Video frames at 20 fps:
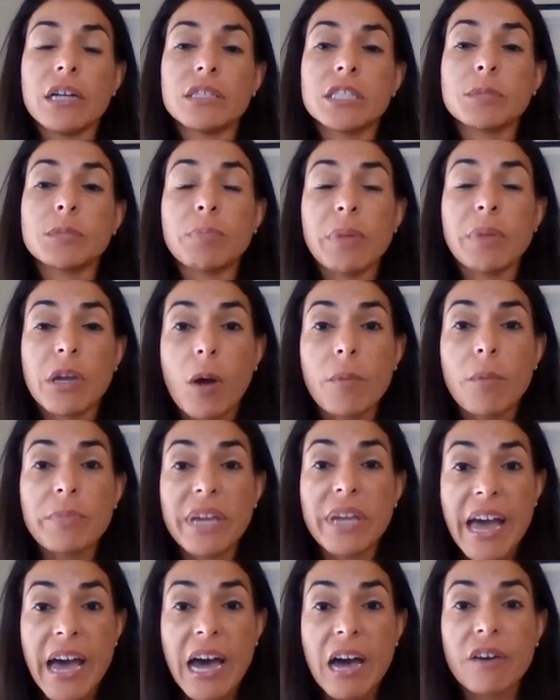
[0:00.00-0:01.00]
speak on
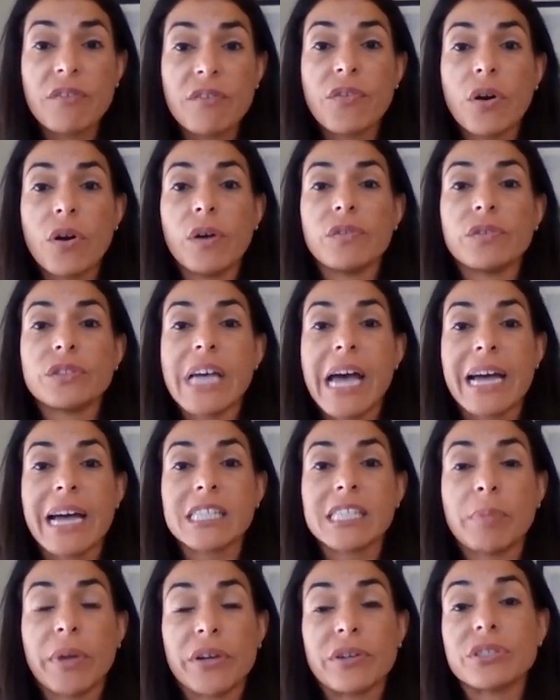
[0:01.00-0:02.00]
behalf of
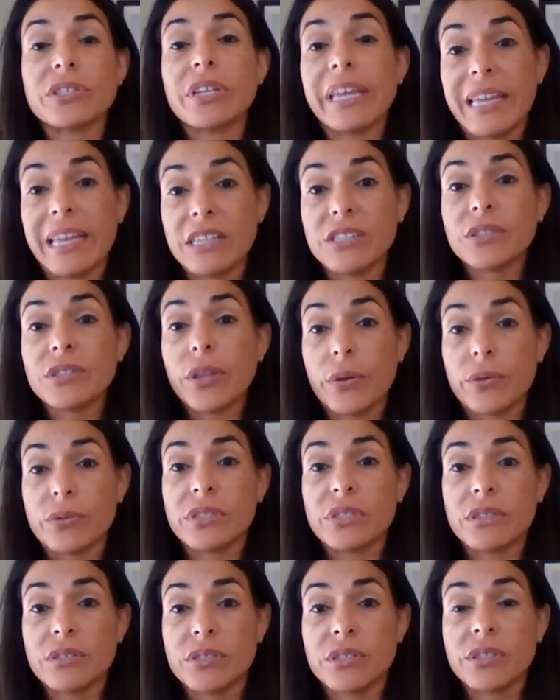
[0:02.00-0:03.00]
taxpayers, is
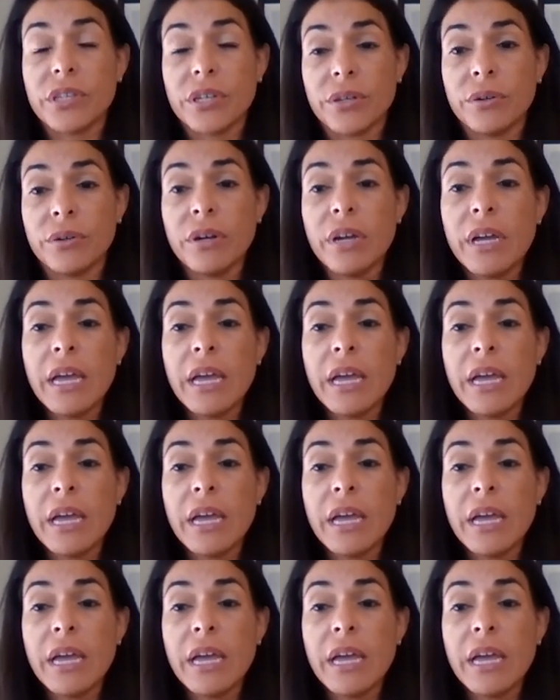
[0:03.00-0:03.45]
closed still.